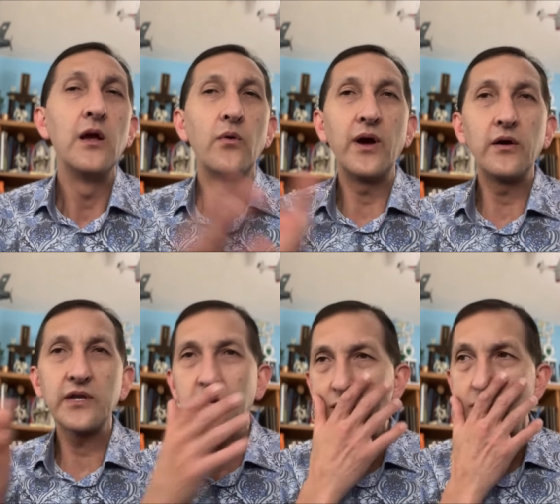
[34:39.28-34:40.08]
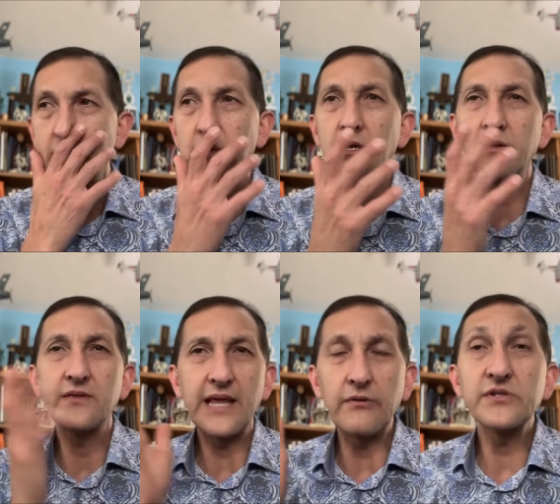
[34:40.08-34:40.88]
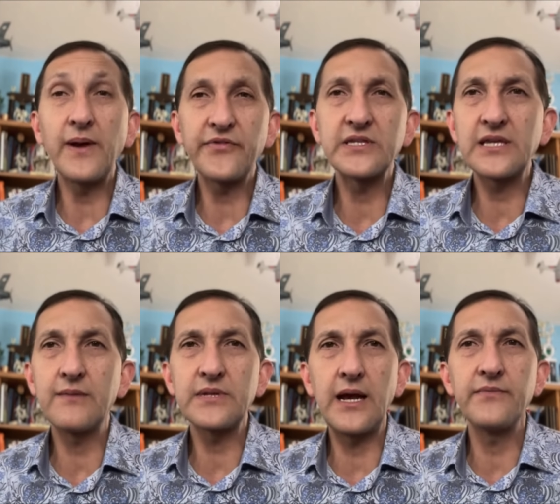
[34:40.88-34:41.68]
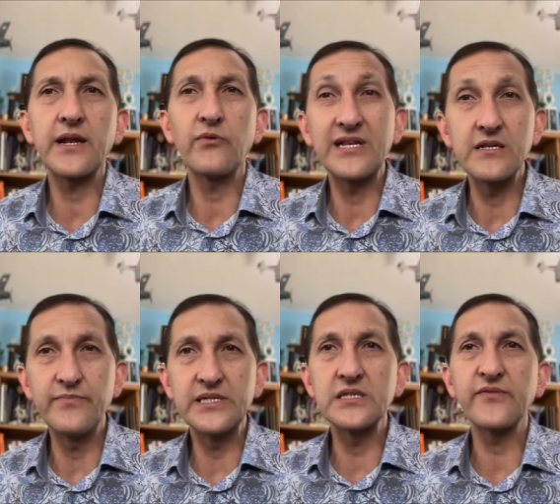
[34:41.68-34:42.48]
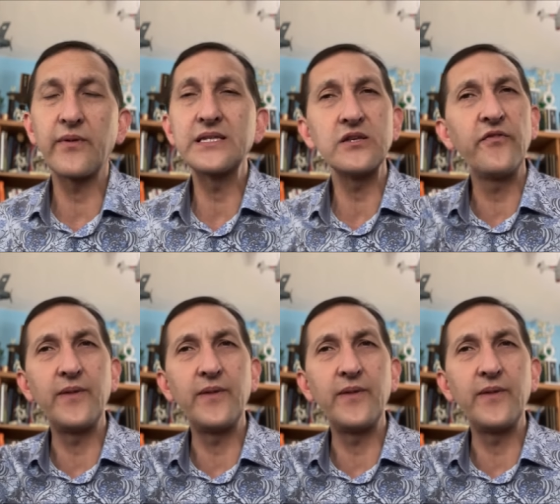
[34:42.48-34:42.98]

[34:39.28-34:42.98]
Well, you know, uh, that was about the same time that I went into business for myself.